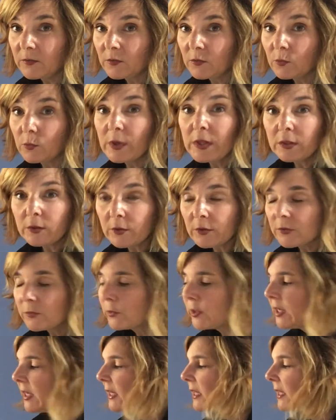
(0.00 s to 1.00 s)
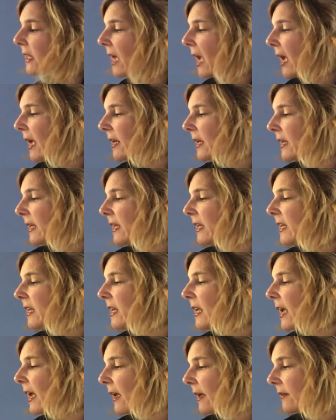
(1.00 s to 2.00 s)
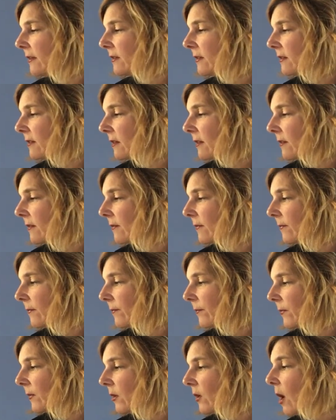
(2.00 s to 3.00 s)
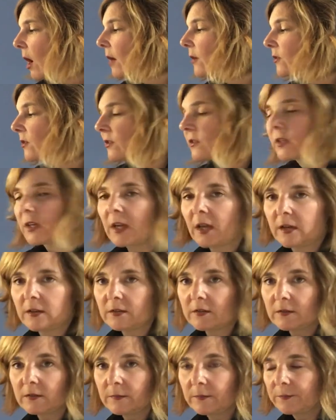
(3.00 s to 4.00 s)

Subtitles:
we learned we needed to add an ES, not just an S.